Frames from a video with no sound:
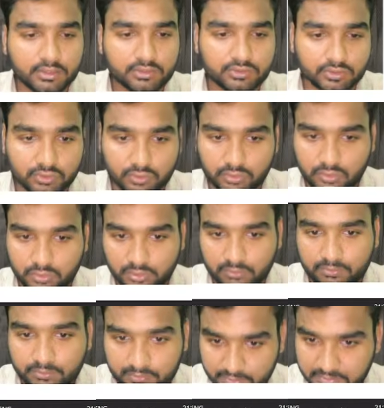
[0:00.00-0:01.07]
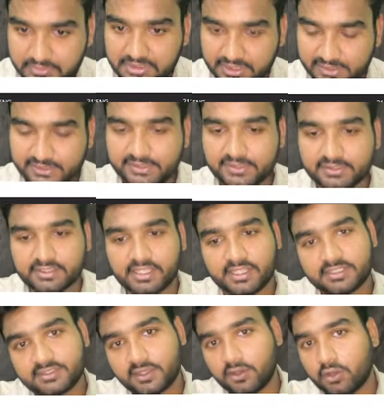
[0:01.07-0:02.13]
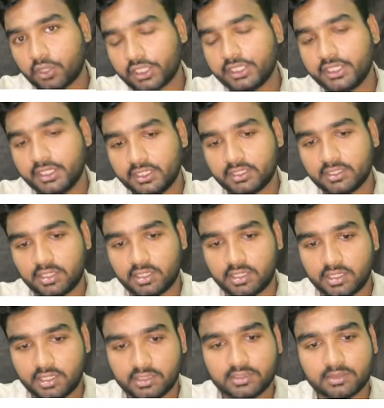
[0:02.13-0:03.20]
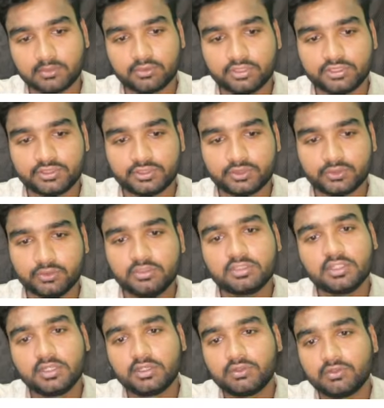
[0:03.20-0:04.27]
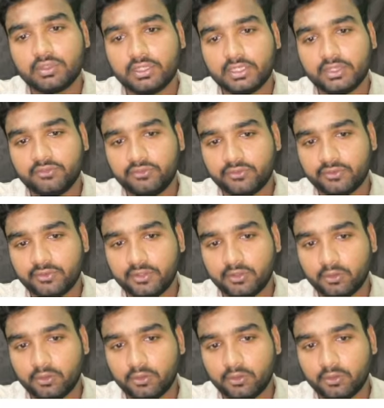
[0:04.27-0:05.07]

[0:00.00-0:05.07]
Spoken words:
So yes, there is a login in the Moon Institute. If you will